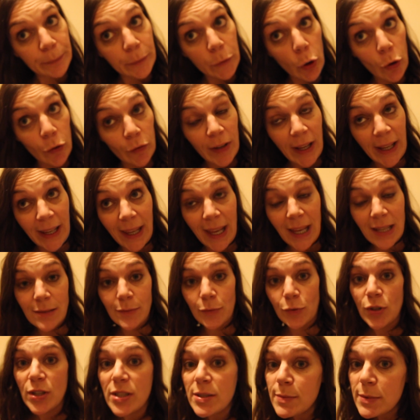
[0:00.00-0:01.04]
Hopefully I can get
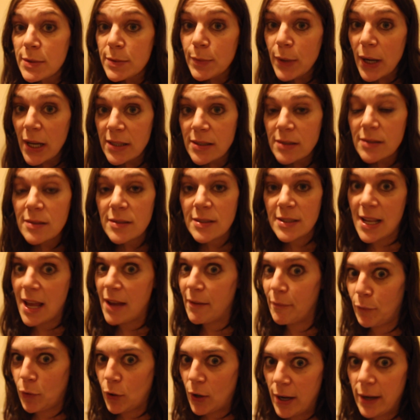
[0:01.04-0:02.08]
some Christmas presents because I
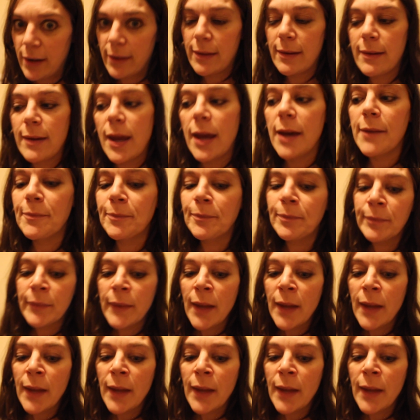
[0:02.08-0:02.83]
haven't bought anything yet.